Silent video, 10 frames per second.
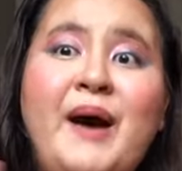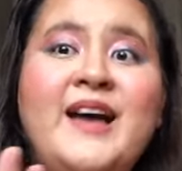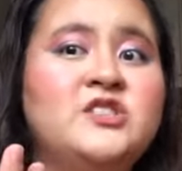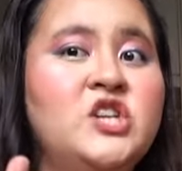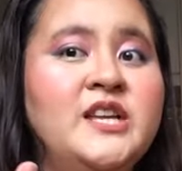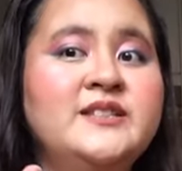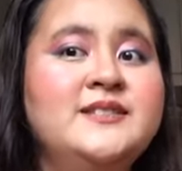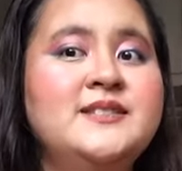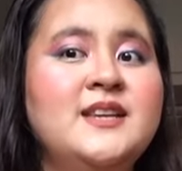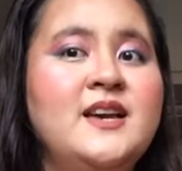
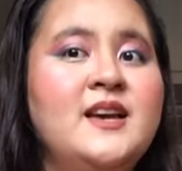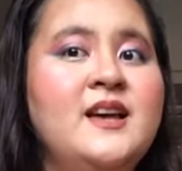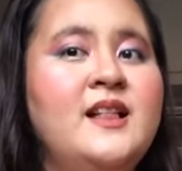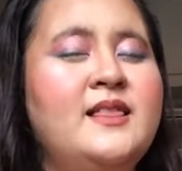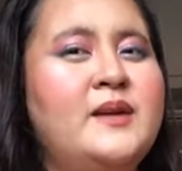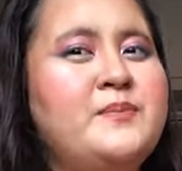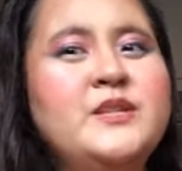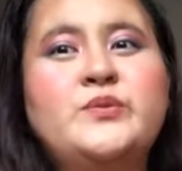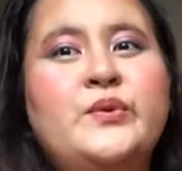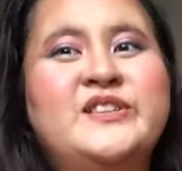pageants like
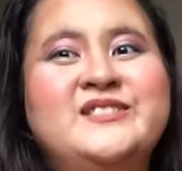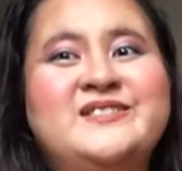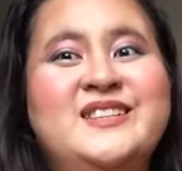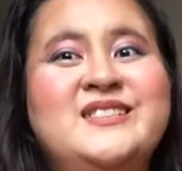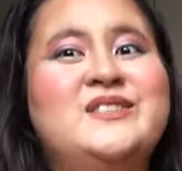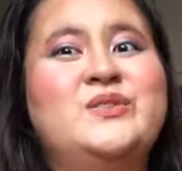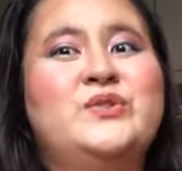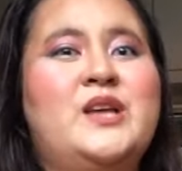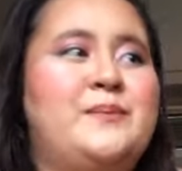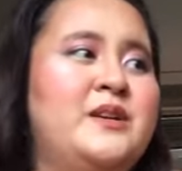Miss World doesn't
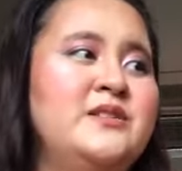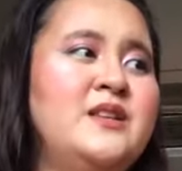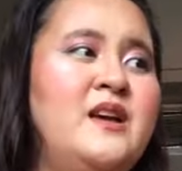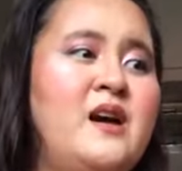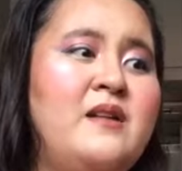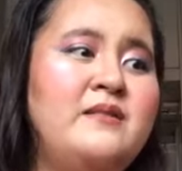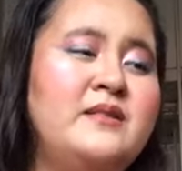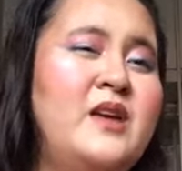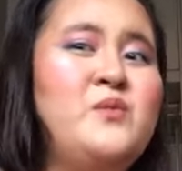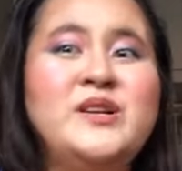do that because they
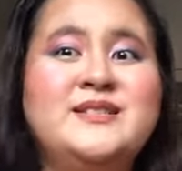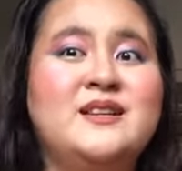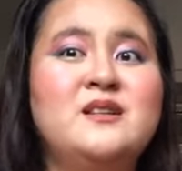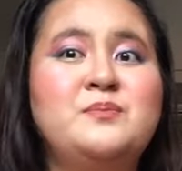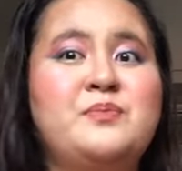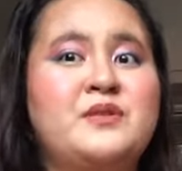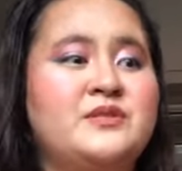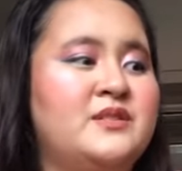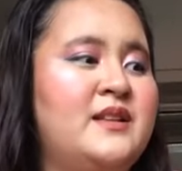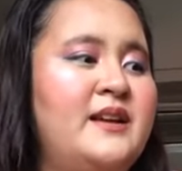want single
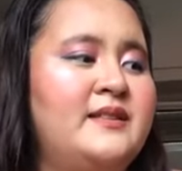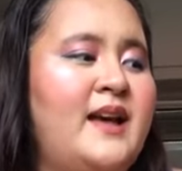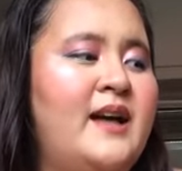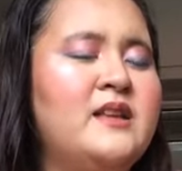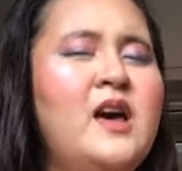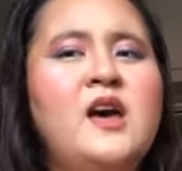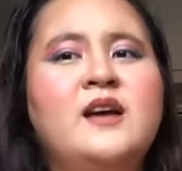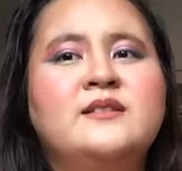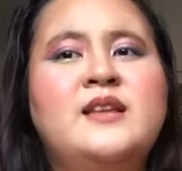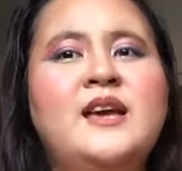person like that.
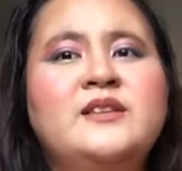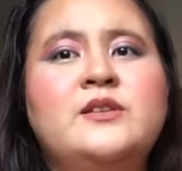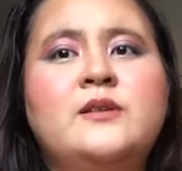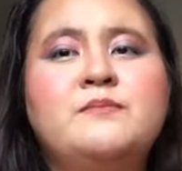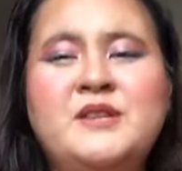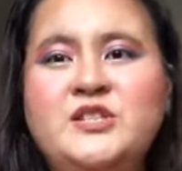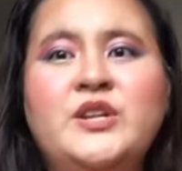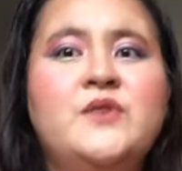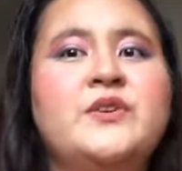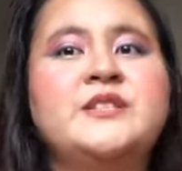They Miss
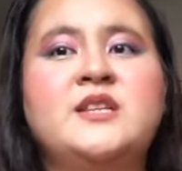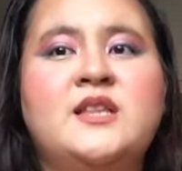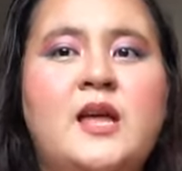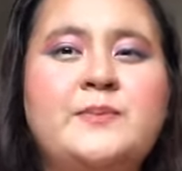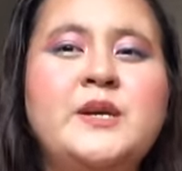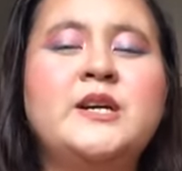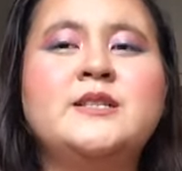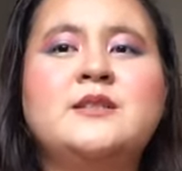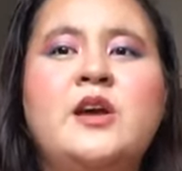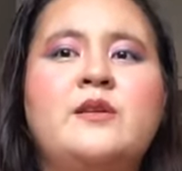Universe did that
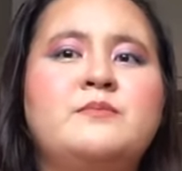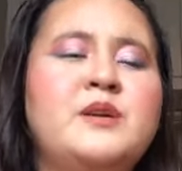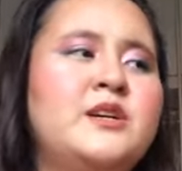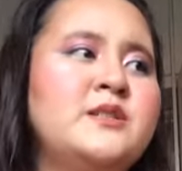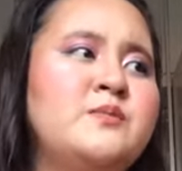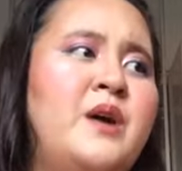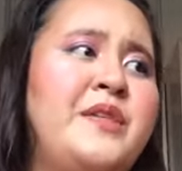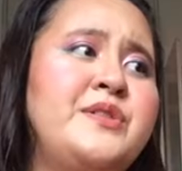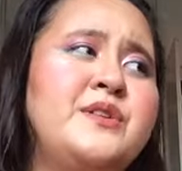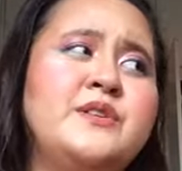because
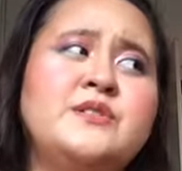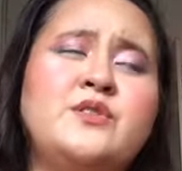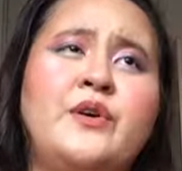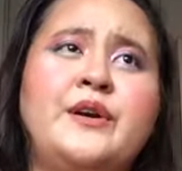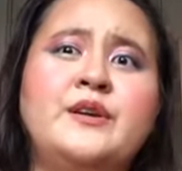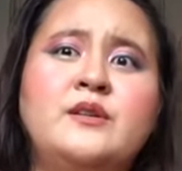mothers or